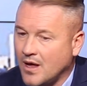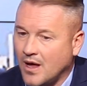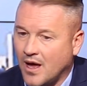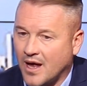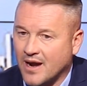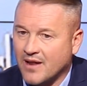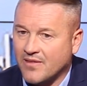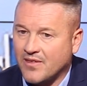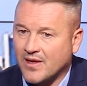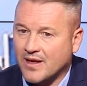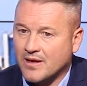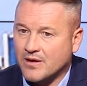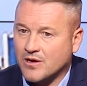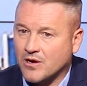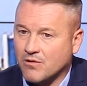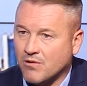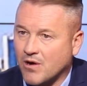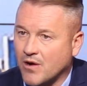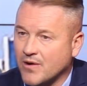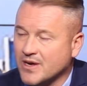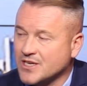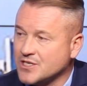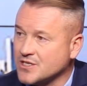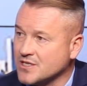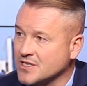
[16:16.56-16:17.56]
And I think
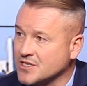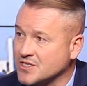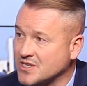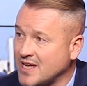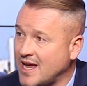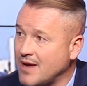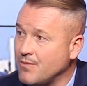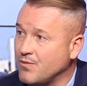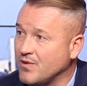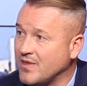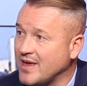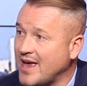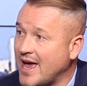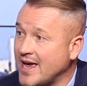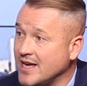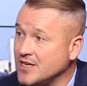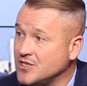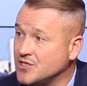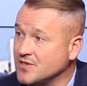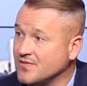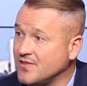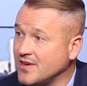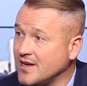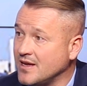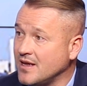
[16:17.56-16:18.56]
Croatia the same with the
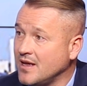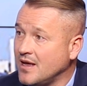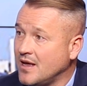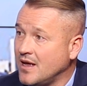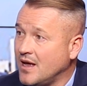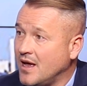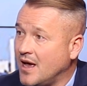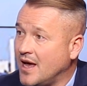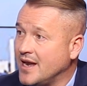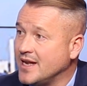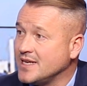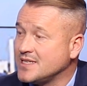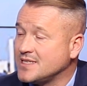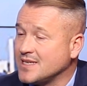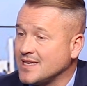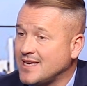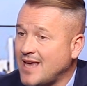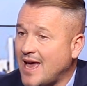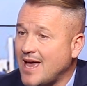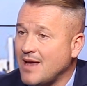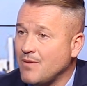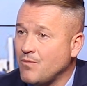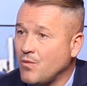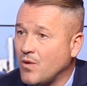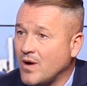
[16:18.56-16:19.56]
age of it. And it's a
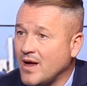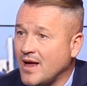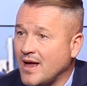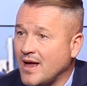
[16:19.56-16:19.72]
game where...